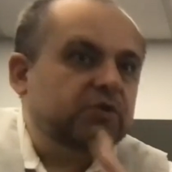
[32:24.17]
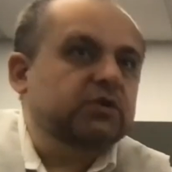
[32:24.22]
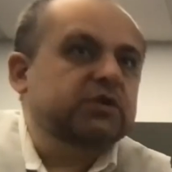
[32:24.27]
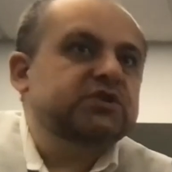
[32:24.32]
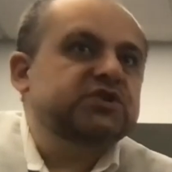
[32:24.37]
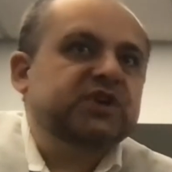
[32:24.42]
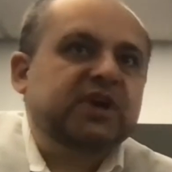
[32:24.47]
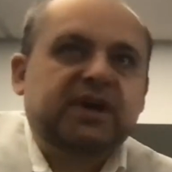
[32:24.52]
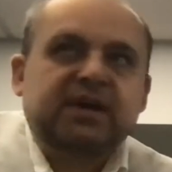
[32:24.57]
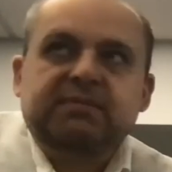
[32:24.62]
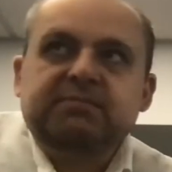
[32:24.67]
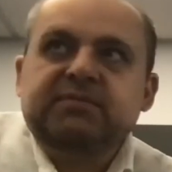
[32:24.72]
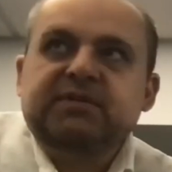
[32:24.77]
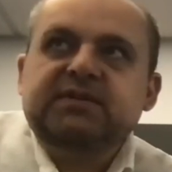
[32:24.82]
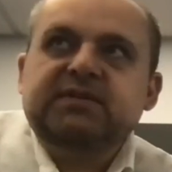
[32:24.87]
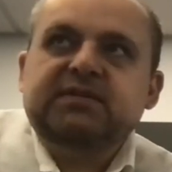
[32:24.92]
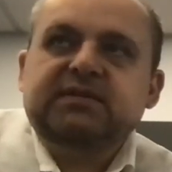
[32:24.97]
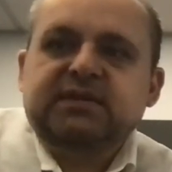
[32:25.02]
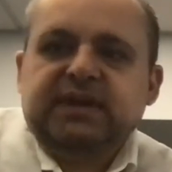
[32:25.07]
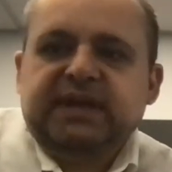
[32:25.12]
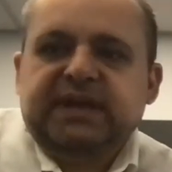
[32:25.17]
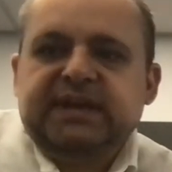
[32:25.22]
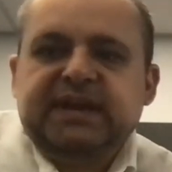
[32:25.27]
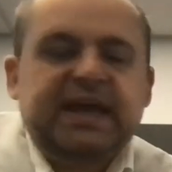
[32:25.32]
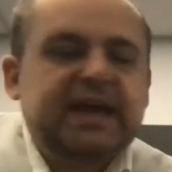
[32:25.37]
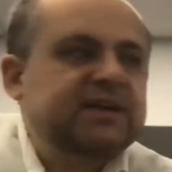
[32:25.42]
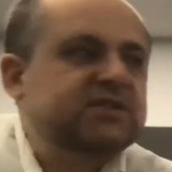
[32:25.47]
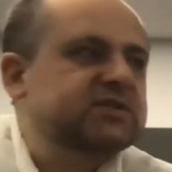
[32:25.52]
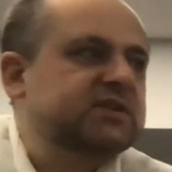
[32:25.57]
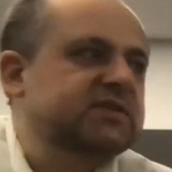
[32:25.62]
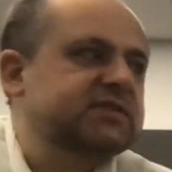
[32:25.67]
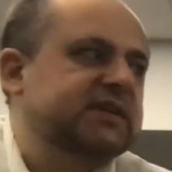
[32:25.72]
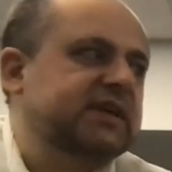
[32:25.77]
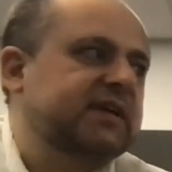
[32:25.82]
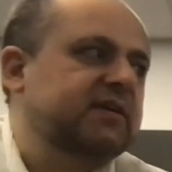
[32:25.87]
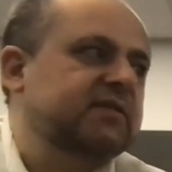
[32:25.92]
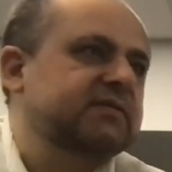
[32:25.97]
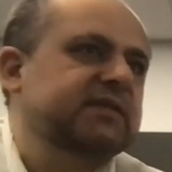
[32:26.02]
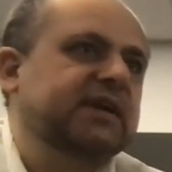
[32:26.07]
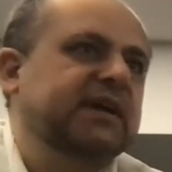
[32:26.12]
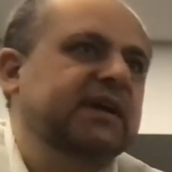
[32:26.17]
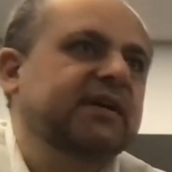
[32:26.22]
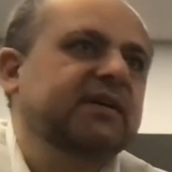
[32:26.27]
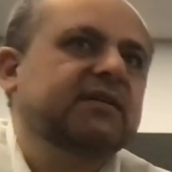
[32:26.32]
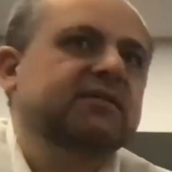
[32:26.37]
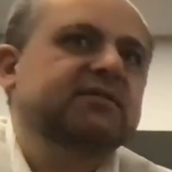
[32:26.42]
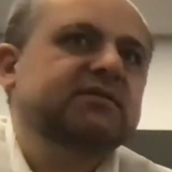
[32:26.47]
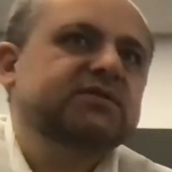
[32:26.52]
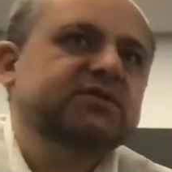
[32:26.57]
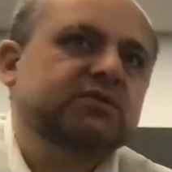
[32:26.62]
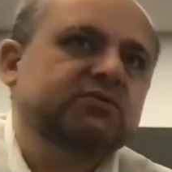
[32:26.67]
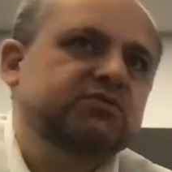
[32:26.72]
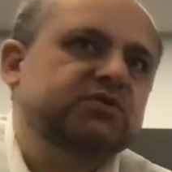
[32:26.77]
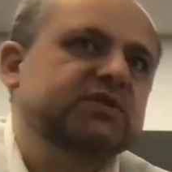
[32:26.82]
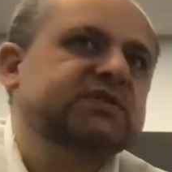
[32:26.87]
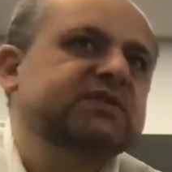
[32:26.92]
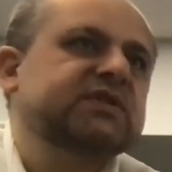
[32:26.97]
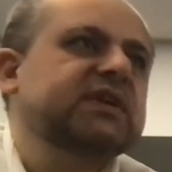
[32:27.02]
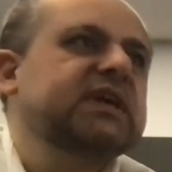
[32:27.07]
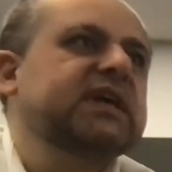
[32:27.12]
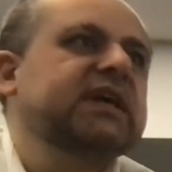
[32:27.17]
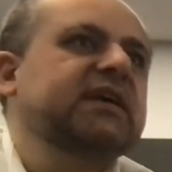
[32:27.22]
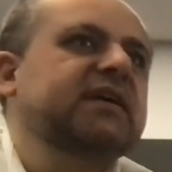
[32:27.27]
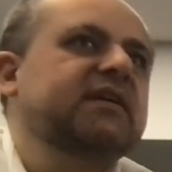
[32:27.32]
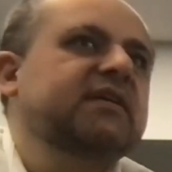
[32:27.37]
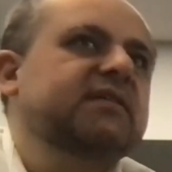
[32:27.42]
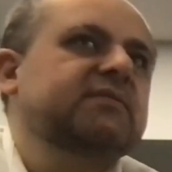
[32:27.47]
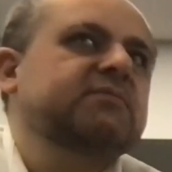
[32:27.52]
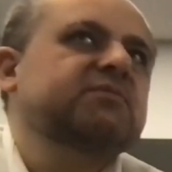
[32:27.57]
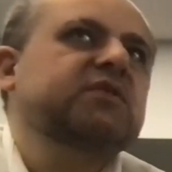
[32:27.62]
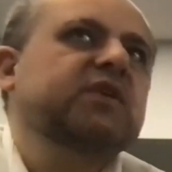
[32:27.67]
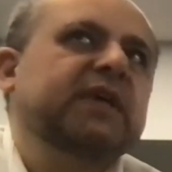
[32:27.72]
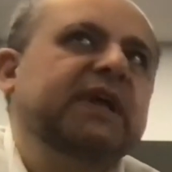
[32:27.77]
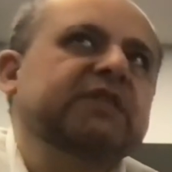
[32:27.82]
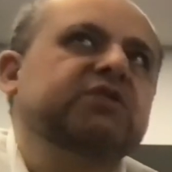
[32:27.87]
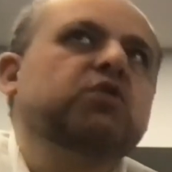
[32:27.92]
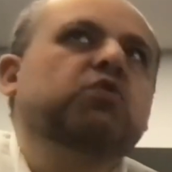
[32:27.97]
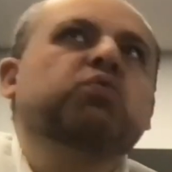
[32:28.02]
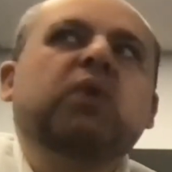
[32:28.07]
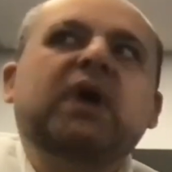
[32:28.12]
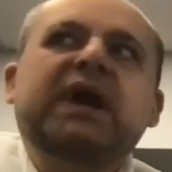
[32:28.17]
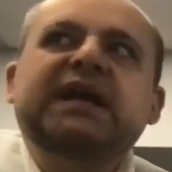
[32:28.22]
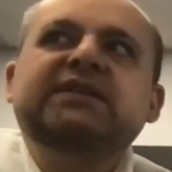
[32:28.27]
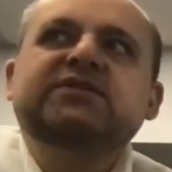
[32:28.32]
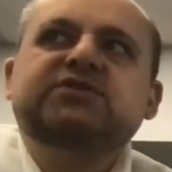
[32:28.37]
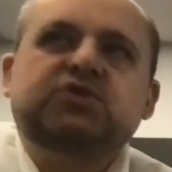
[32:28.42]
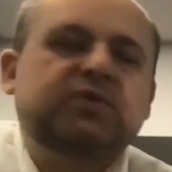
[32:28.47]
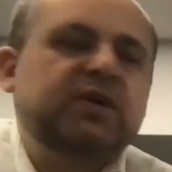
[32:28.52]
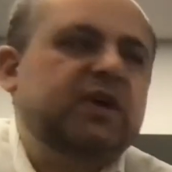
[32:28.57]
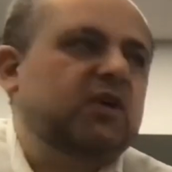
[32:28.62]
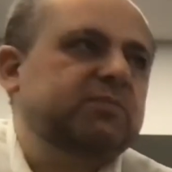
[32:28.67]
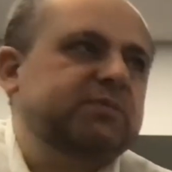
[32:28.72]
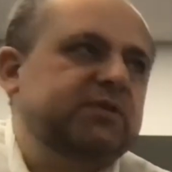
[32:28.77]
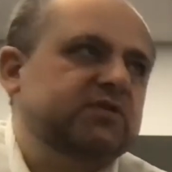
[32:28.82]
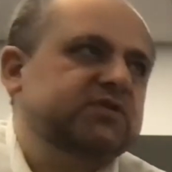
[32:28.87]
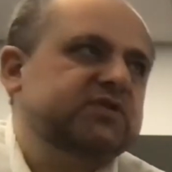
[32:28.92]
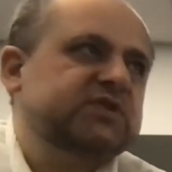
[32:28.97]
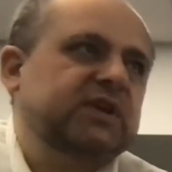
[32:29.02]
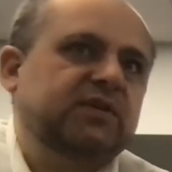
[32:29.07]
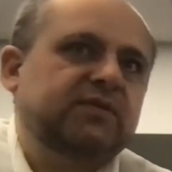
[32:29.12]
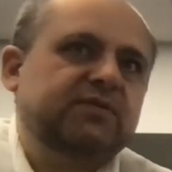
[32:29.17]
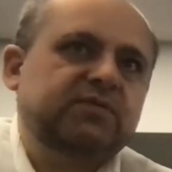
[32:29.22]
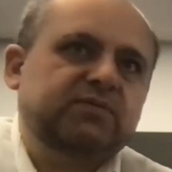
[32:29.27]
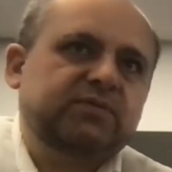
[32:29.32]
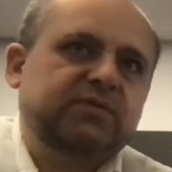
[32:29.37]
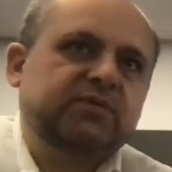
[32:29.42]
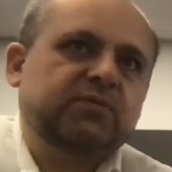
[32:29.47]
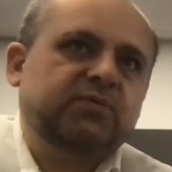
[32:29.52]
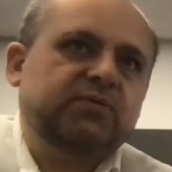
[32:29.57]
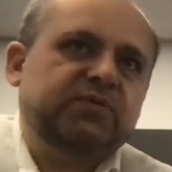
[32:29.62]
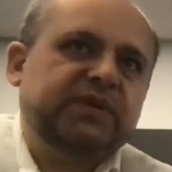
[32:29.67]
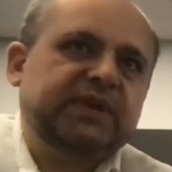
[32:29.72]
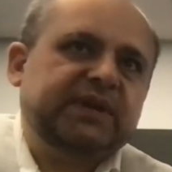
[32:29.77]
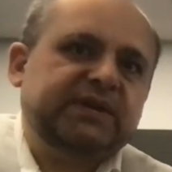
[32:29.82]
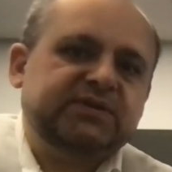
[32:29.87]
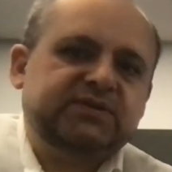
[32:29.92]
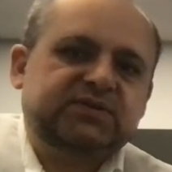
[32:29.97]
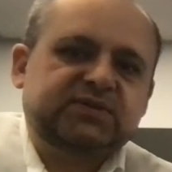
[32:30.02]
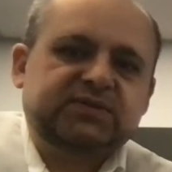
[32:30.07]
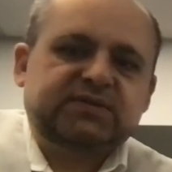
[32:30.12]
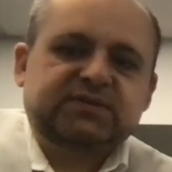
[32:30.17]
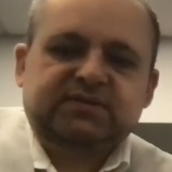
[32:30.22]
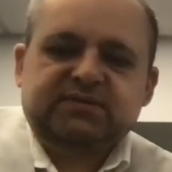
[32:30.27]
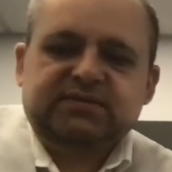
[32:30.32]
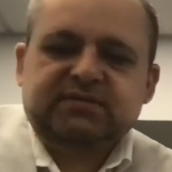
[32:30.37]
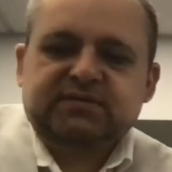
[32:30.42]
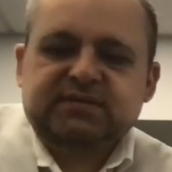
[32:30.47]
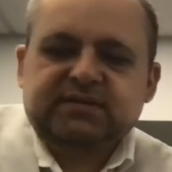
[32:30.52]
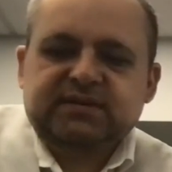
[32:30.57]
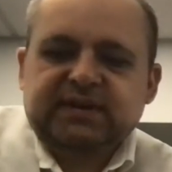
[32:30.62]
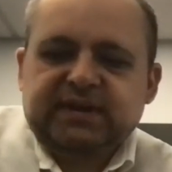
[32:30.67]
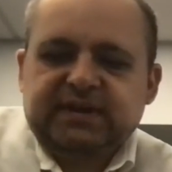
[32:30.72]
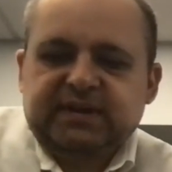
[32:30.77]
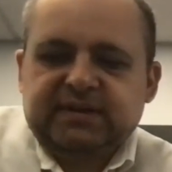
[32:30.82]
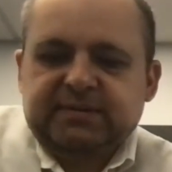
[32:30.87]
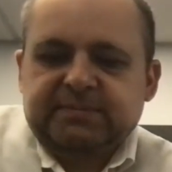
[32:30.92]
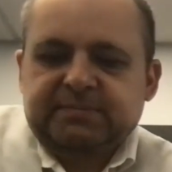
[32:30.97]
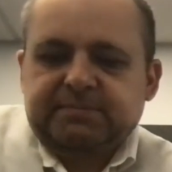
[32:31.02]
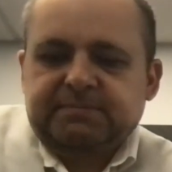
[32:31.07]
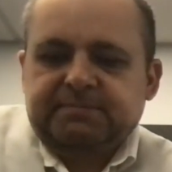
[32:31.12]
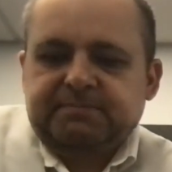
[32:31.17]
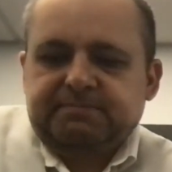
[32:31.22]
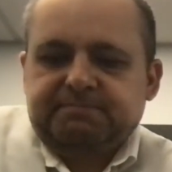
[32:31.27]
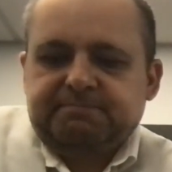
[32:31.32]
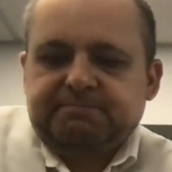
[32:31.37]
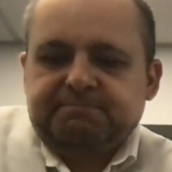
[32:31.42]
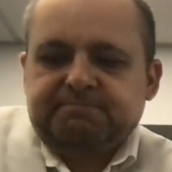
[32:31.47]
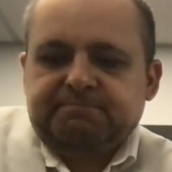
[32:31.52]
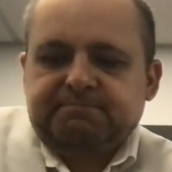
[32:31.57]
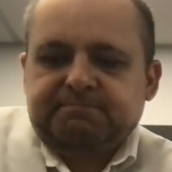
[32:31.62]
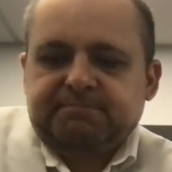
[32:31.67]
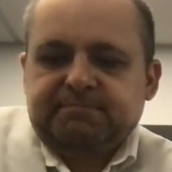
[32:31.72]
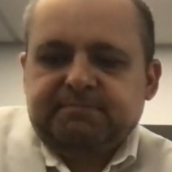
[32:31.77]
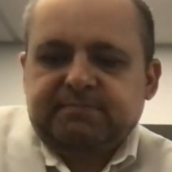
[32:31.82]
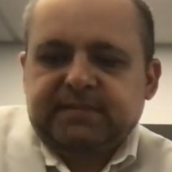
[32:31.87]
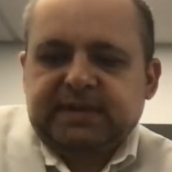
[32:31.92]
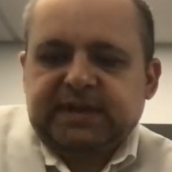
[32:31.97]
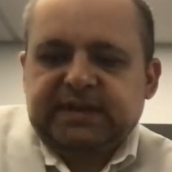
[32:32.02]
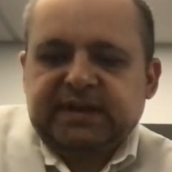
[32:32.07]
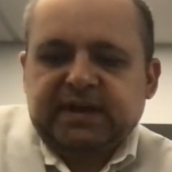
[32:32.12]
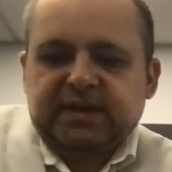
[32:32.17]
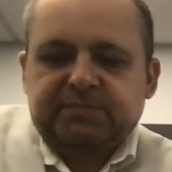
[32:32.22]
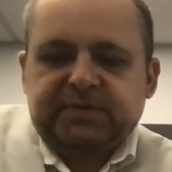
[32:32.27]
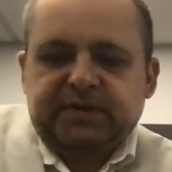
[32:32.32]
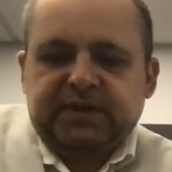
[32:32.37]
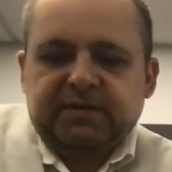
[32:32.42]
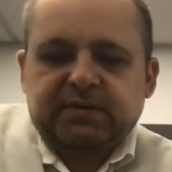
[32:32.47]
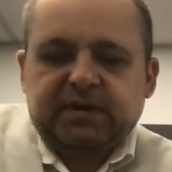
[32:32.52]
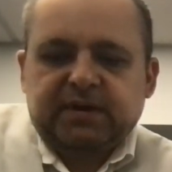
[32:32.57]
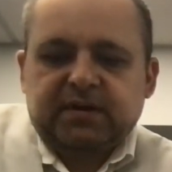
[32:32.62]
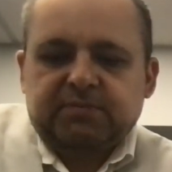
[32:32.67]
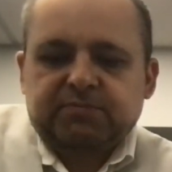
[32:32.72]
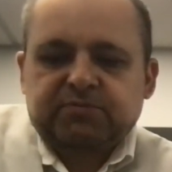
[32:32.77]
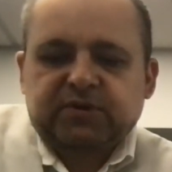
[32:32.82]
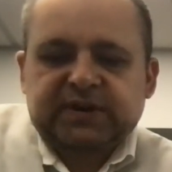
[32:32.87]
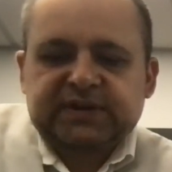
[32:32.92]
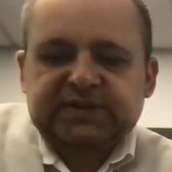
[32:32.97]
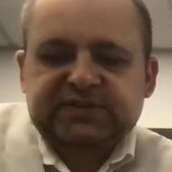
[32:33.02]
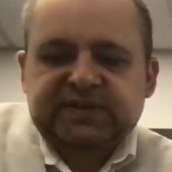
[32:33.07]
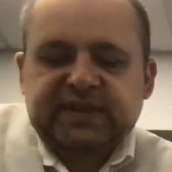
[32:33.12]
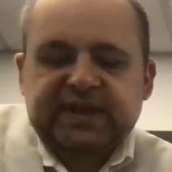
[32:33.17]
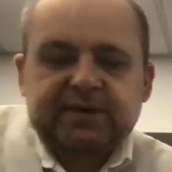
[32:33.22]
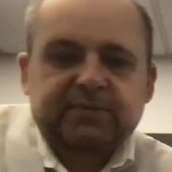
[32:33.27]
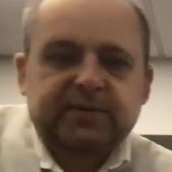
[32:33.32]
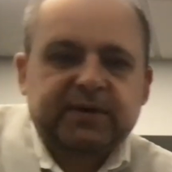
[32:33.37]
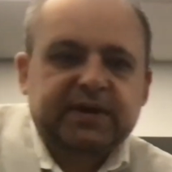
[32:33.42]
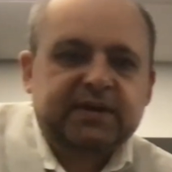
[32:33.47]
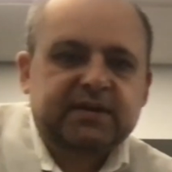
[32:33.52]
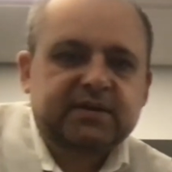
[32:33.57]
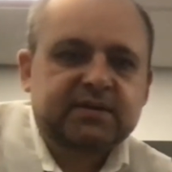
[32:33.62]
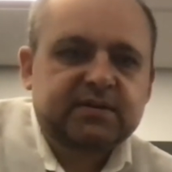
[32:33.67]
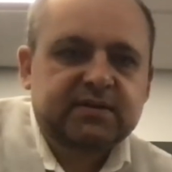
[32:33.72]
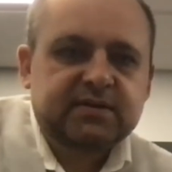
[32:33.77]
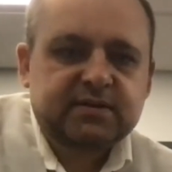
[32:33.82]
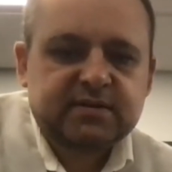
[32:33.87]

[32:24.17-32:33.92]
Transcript: a good job and access to health care. So just like the right to help yourself through things. Um, and not be oppressed that way.